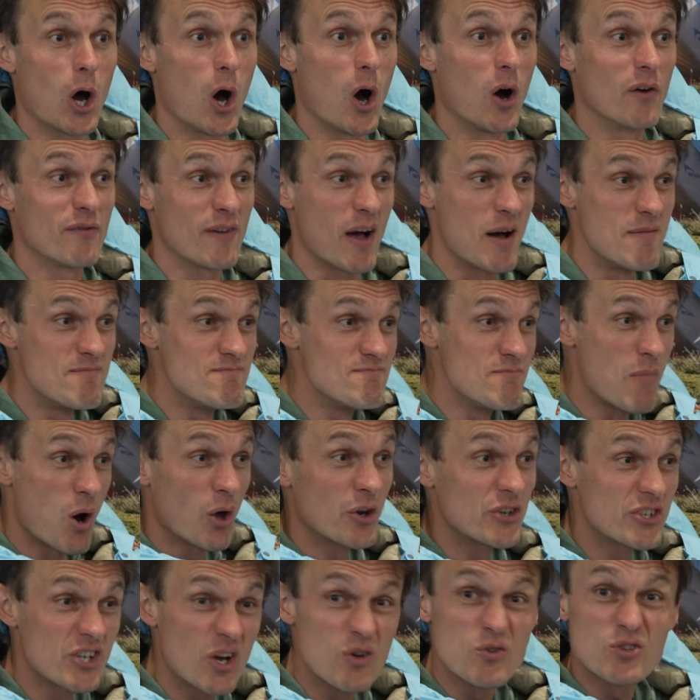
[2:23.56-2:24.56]
of a
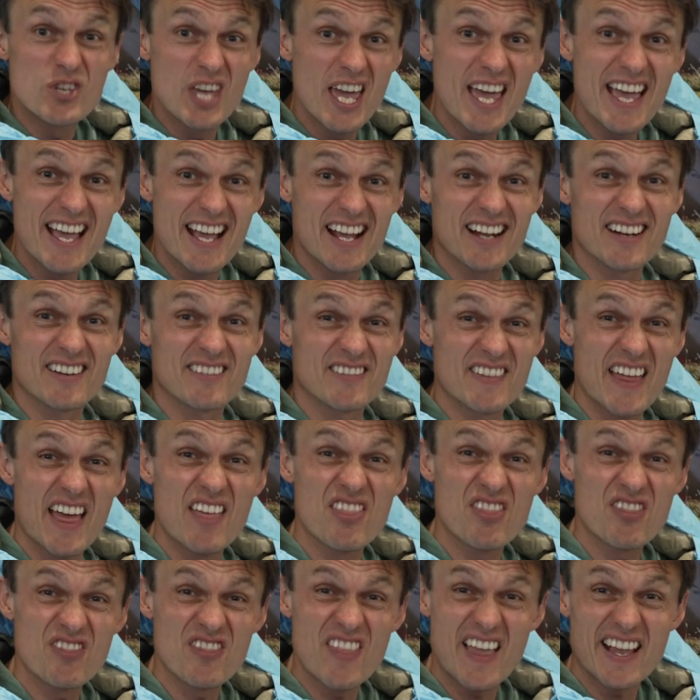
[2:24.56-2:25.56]
Mondo King,
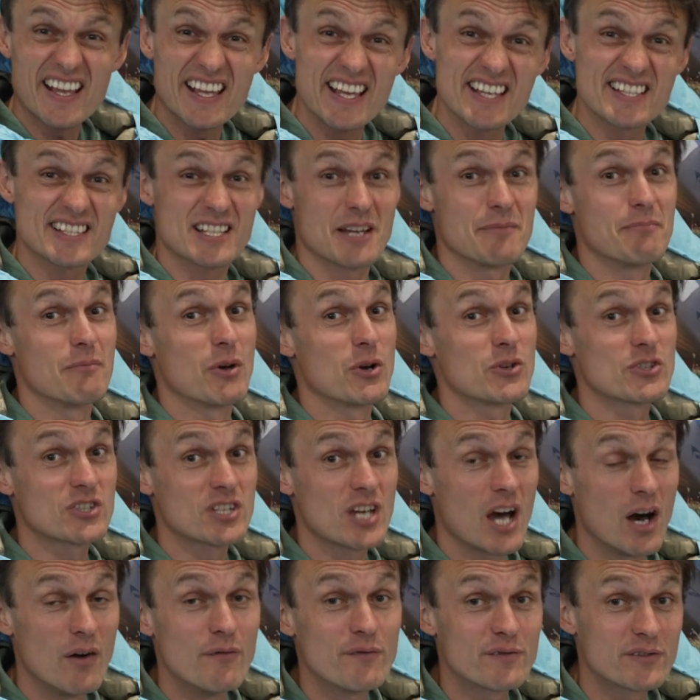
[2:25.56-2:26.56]
their thickest and most
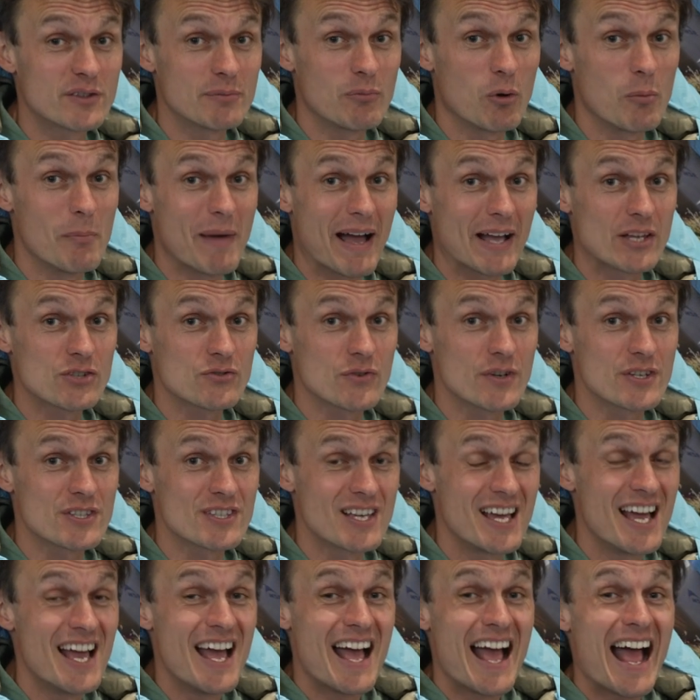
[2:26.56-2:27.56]
comfortable mattress,
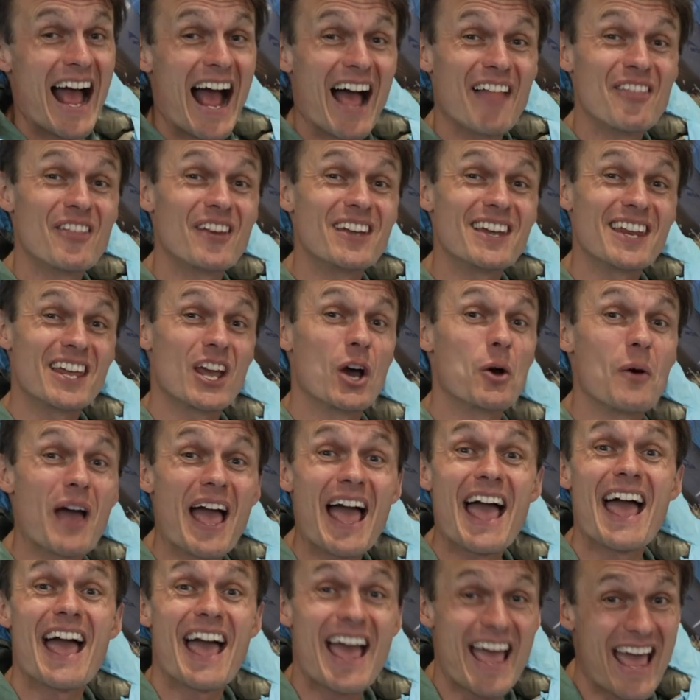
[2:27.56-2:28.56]
and the Neo
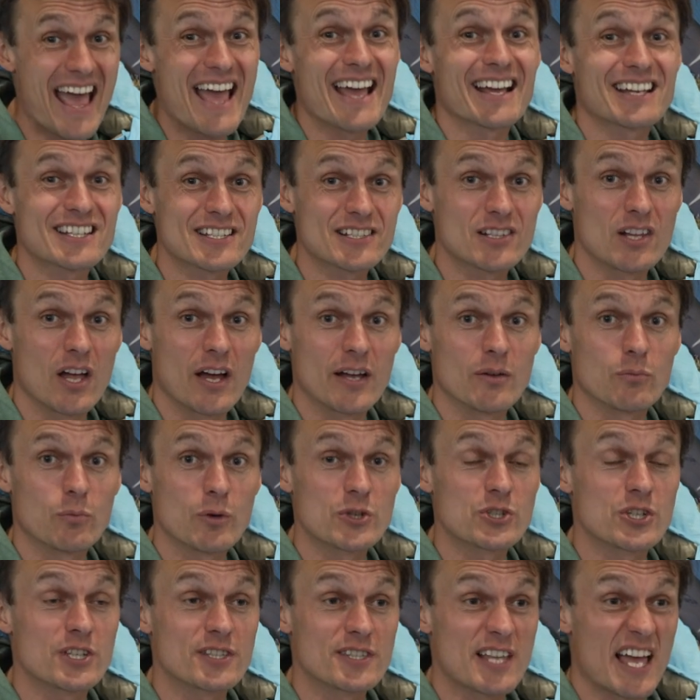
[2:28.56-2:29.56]
Air X Lite,
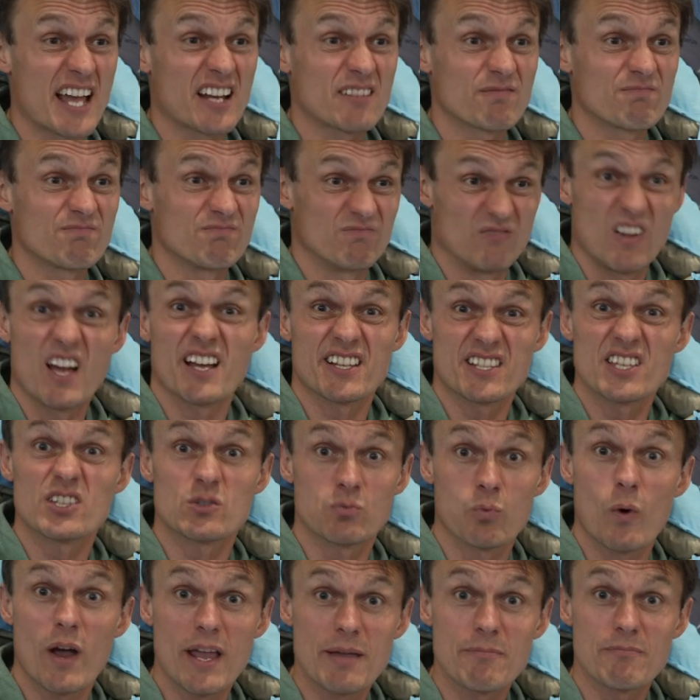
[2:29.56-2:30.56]
which is their
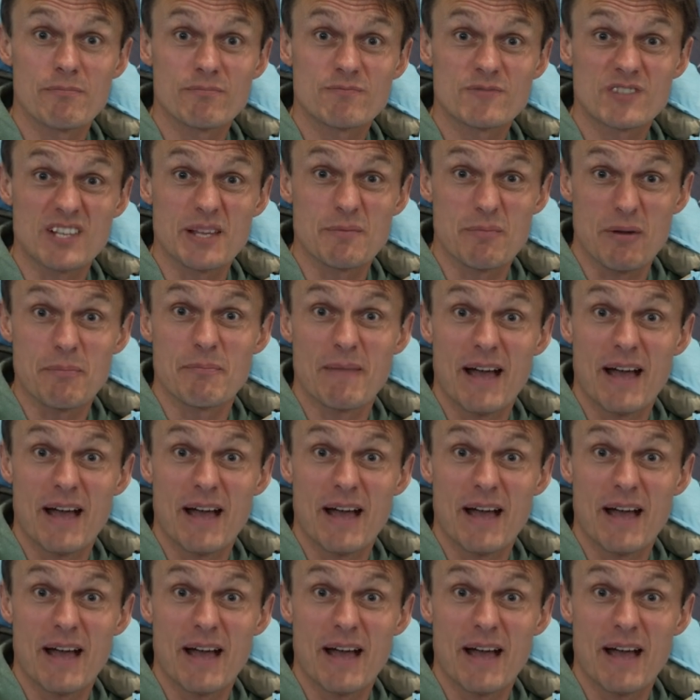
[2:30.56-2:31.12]
lightest weight sleeping